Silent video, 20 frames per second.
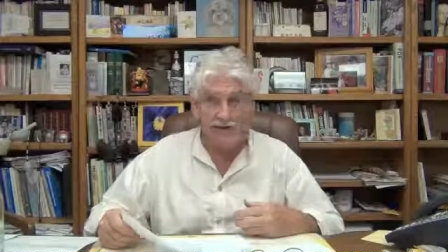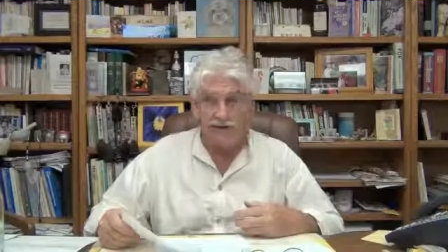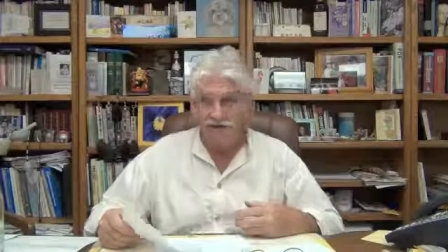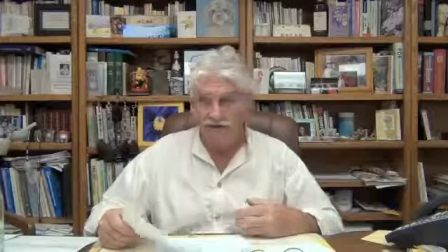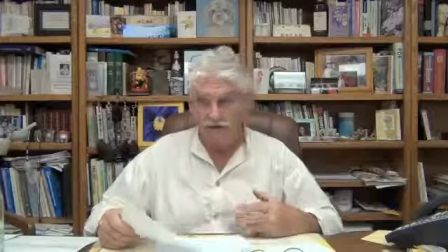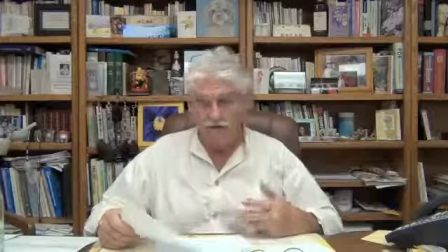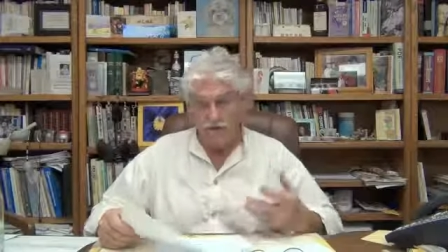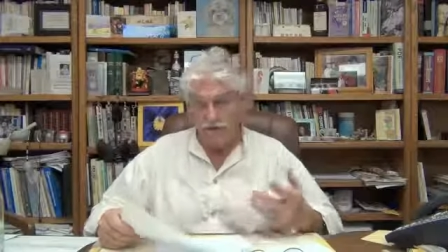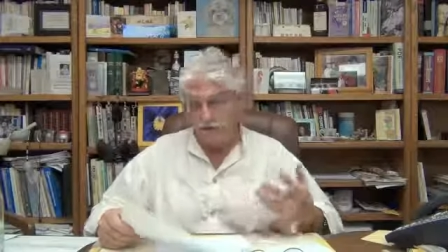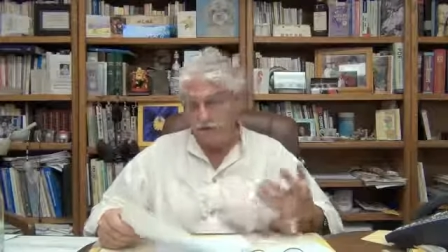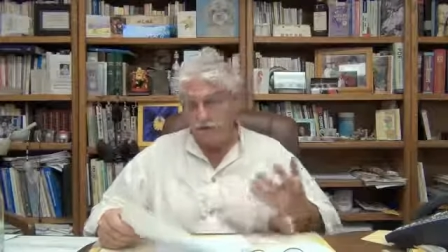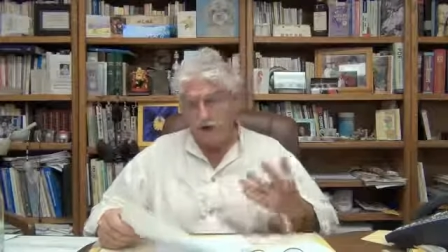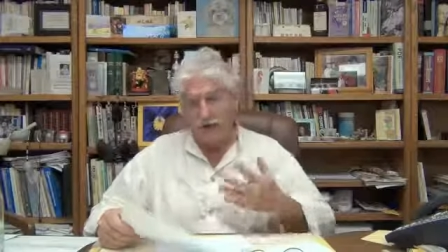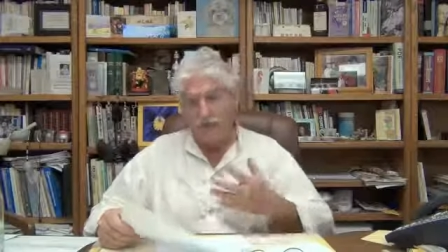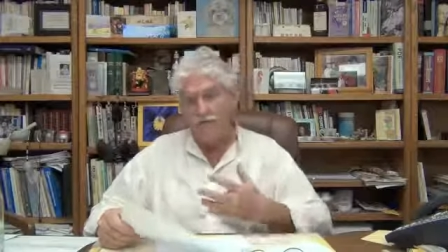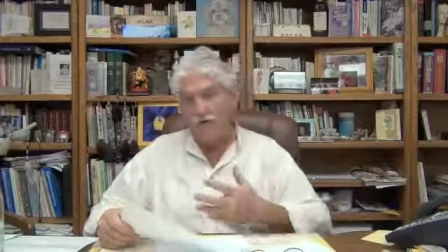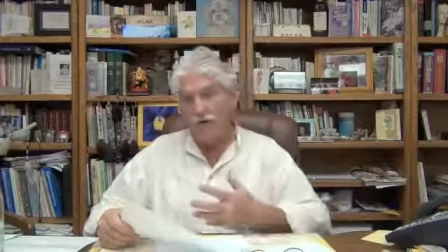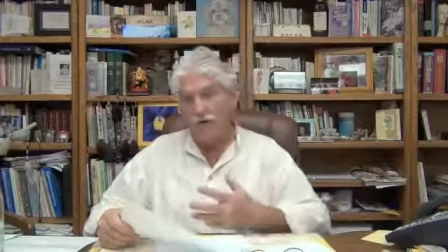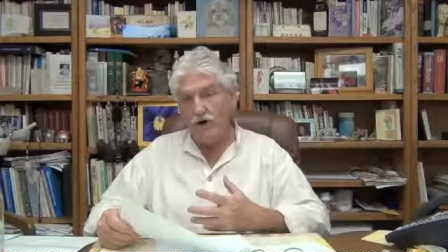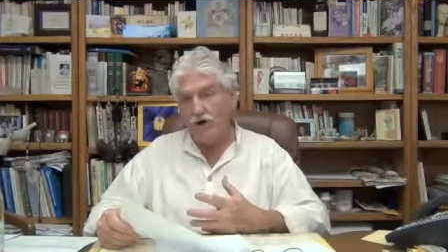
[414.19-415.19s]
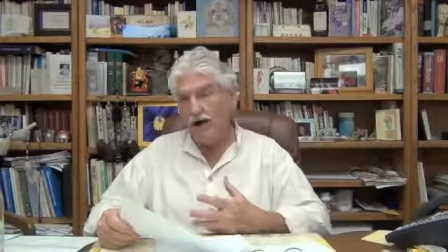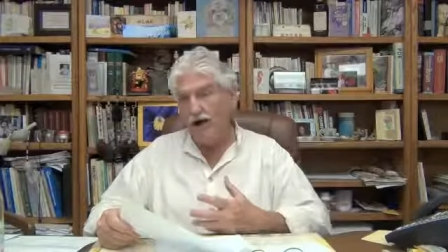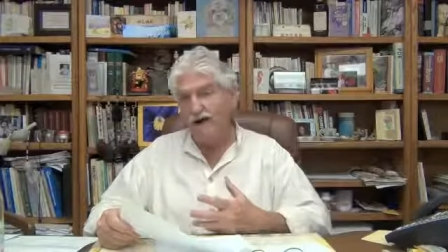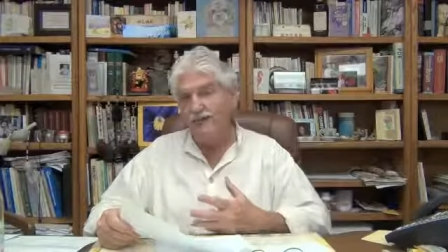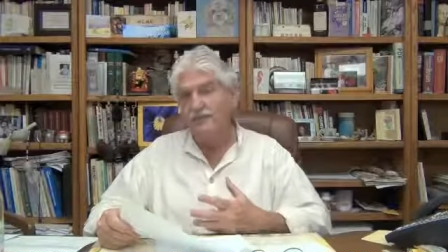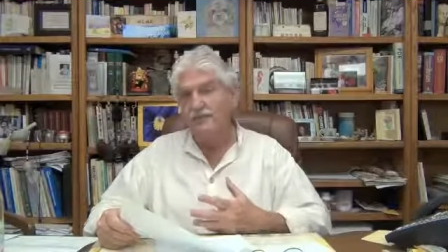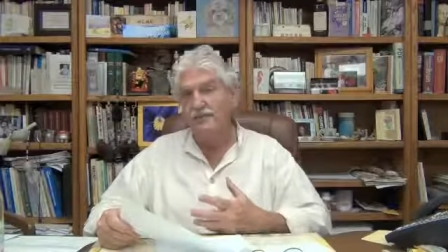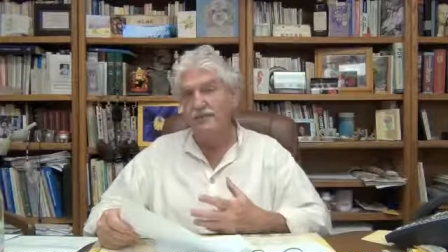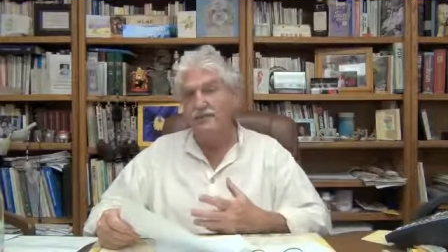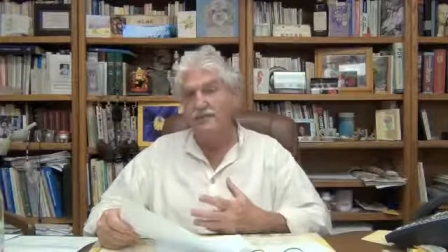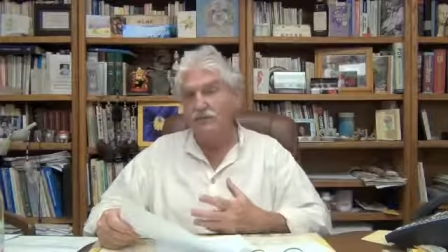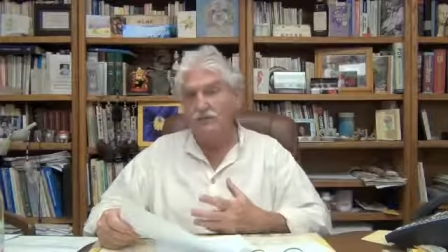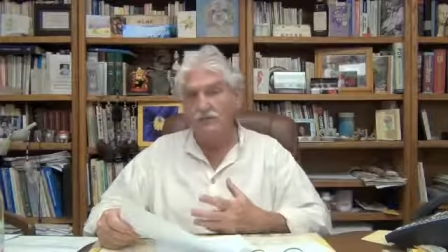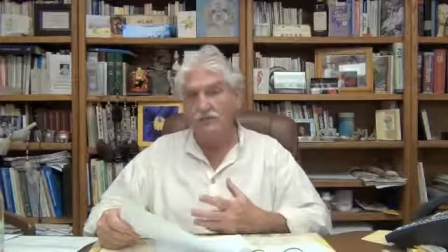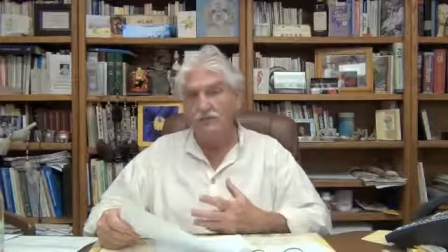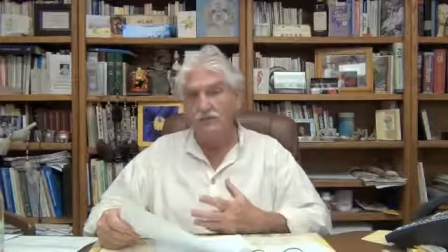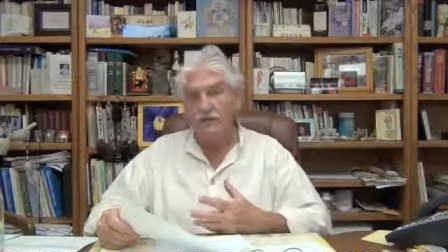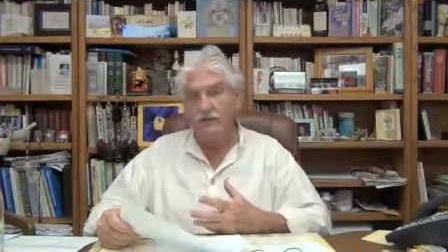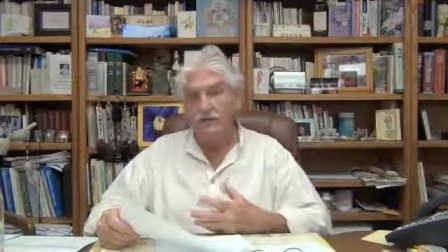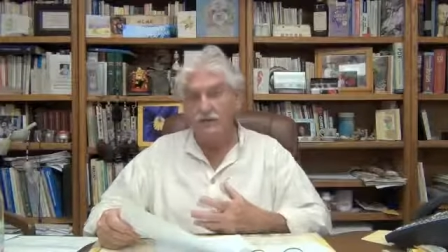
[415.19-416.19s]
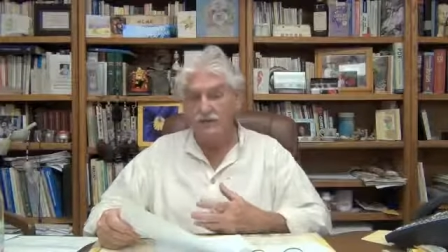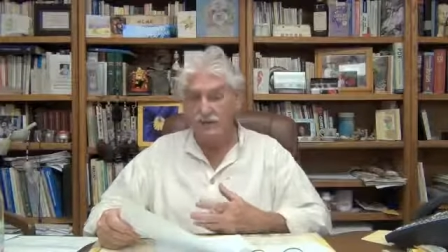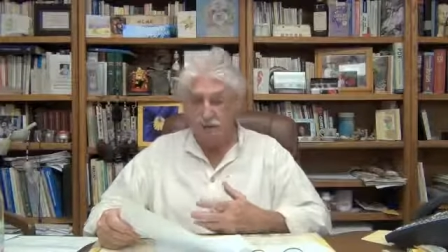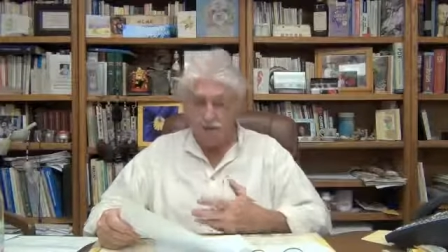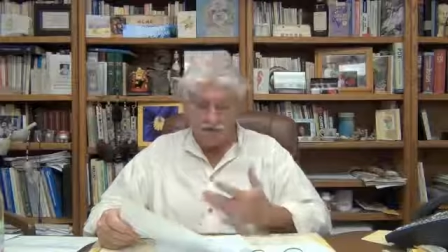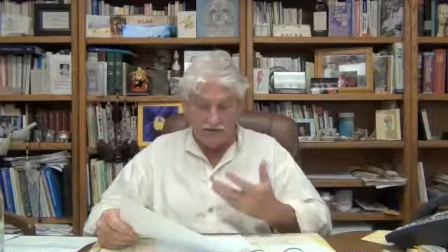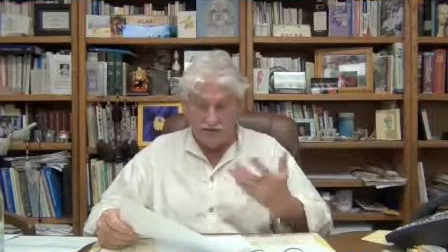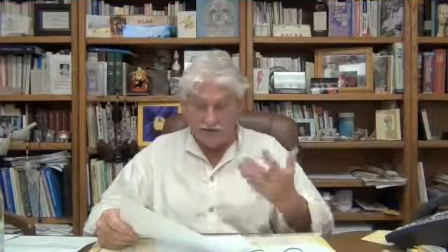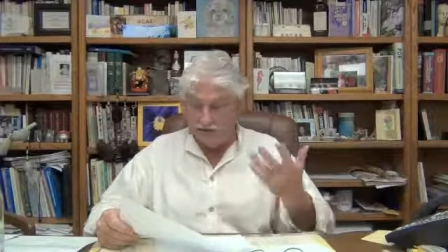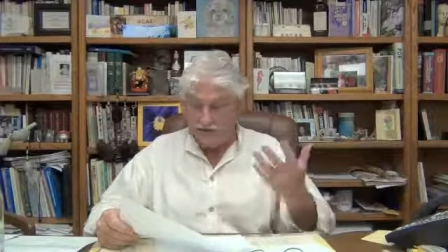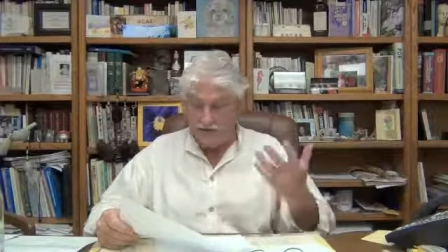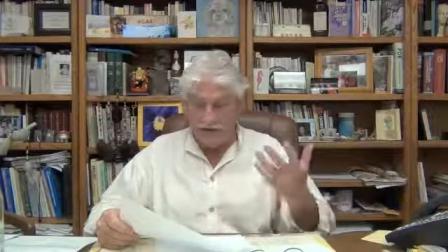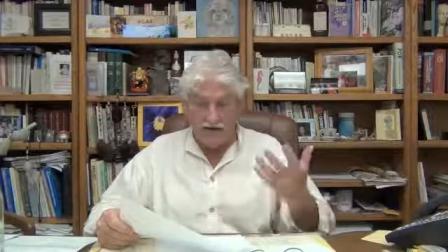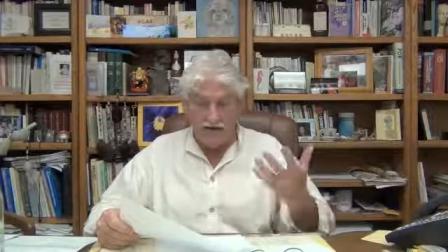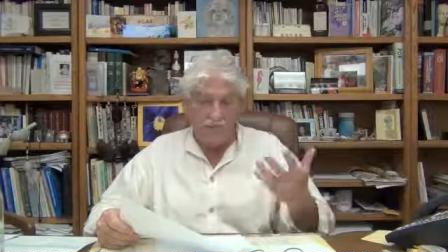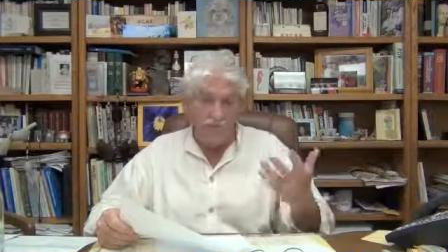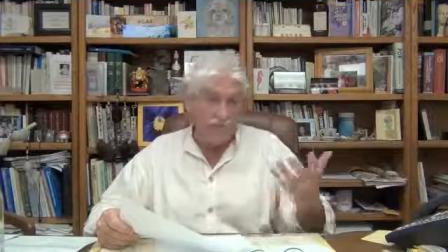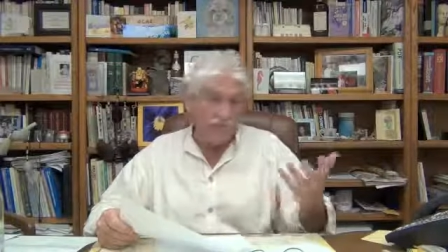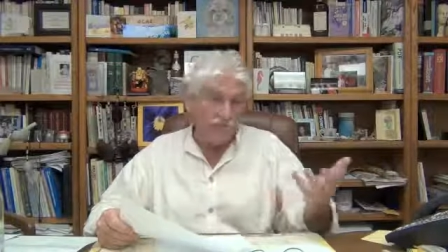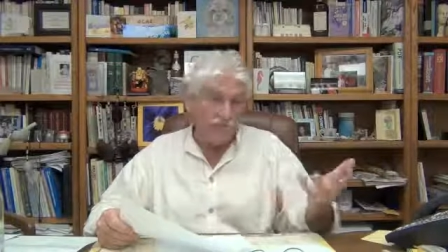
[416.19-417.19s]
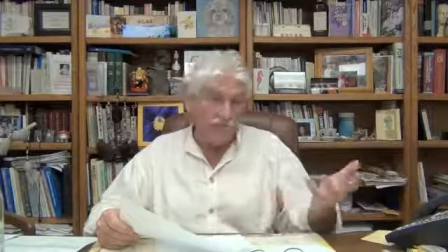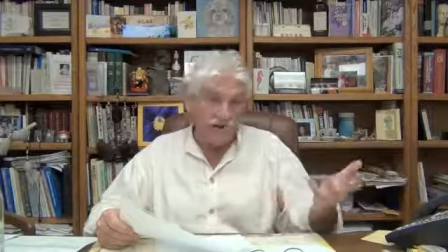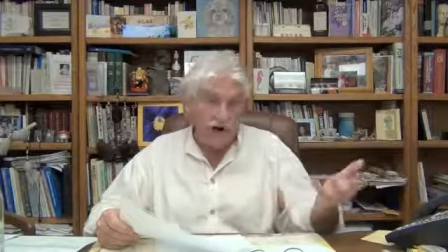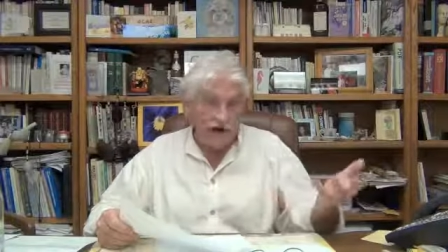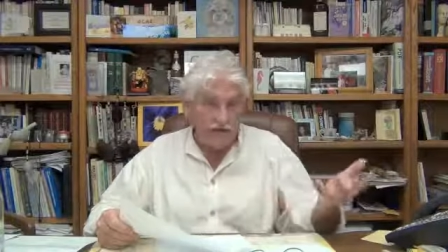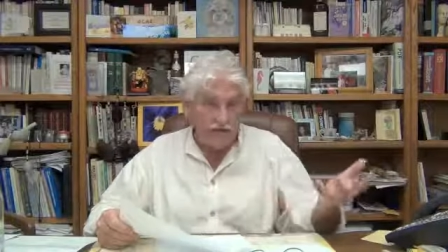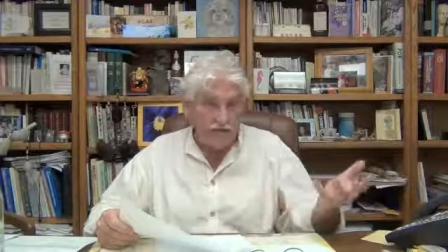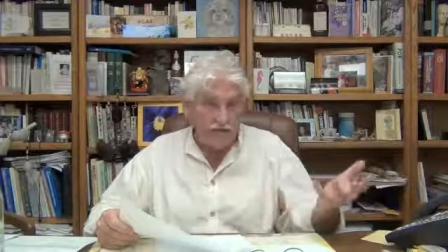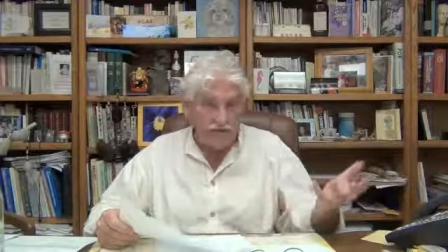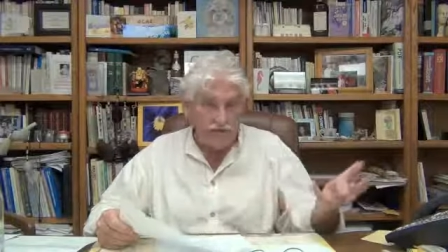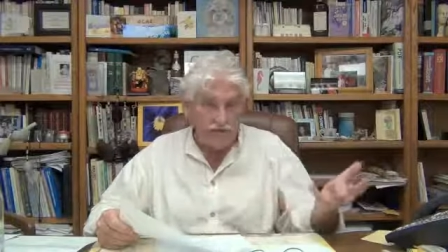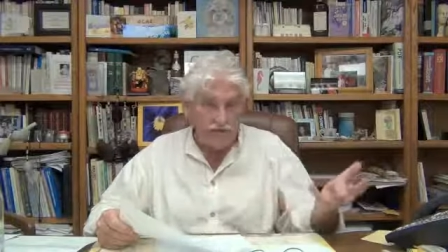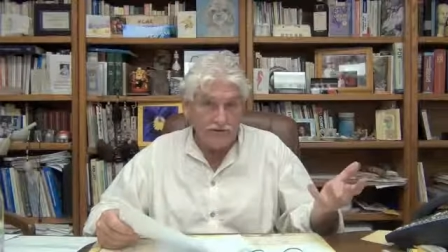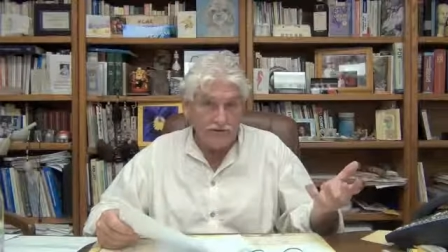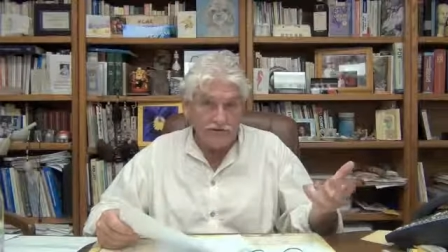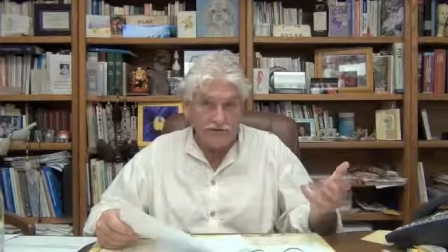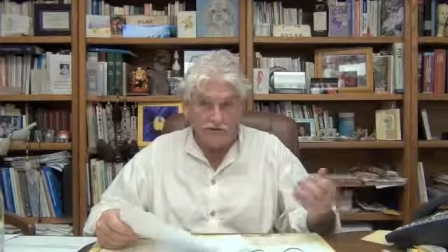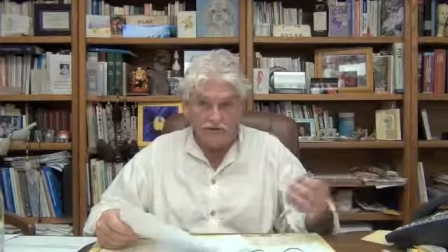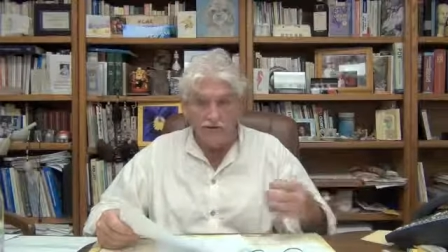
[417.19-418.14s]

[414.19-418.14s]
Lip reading: So when you add more acids to the mix, then they have more problems.